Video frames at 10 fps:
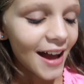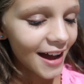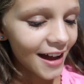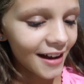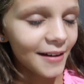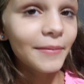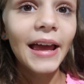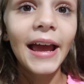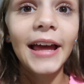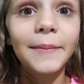Um,
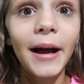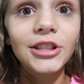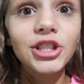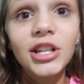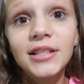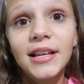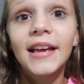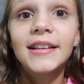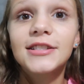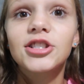and the mac and cheese
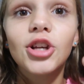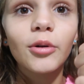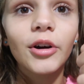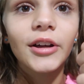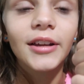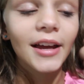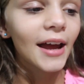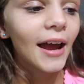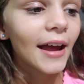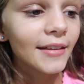is so good.
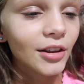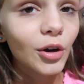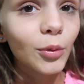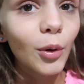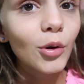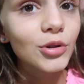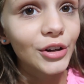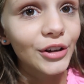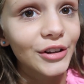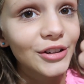And the little rolls are
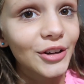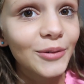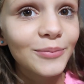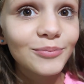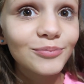good too.